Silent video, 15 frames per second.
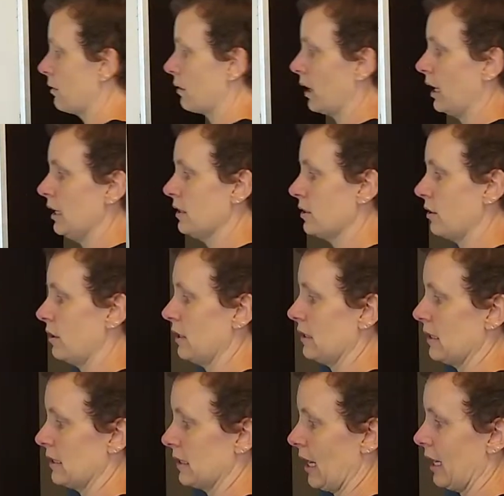Okay, so this
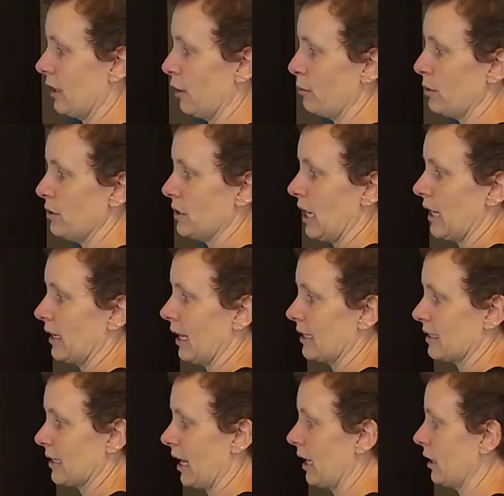is cyclobutane,
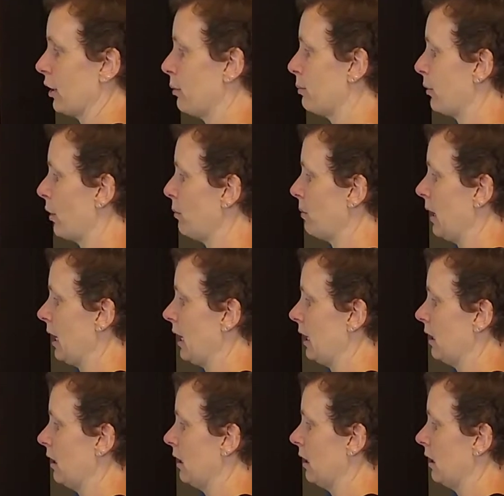that's
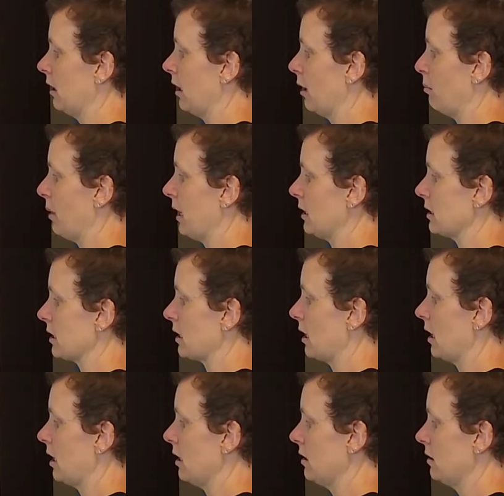cyclopropane. A
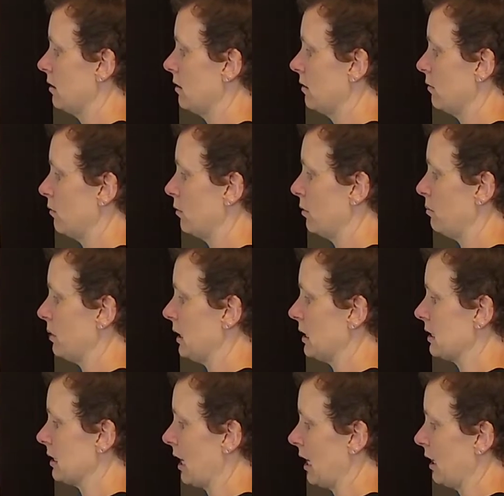pentagon would be
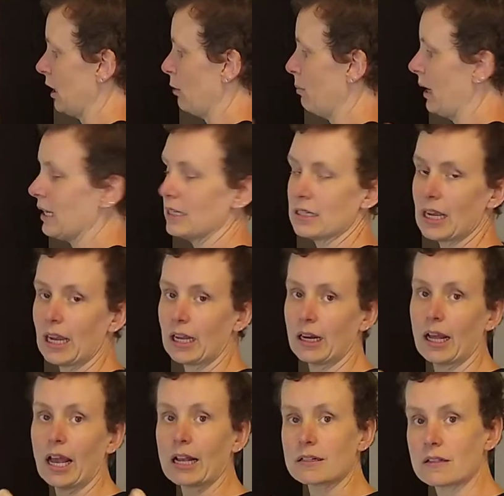cyclopentane,
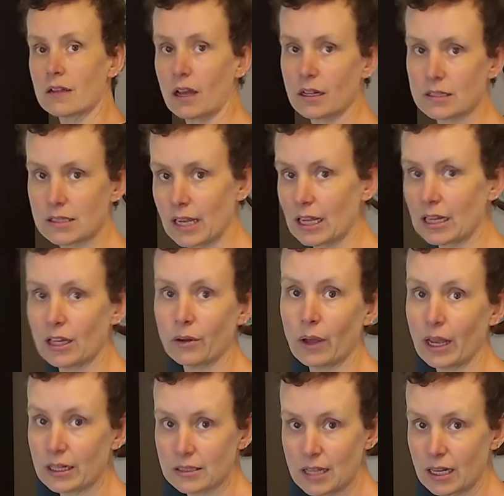a hexagon,
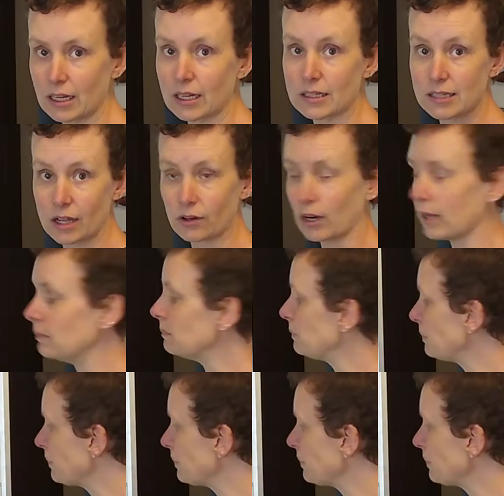cyclohexane, etc.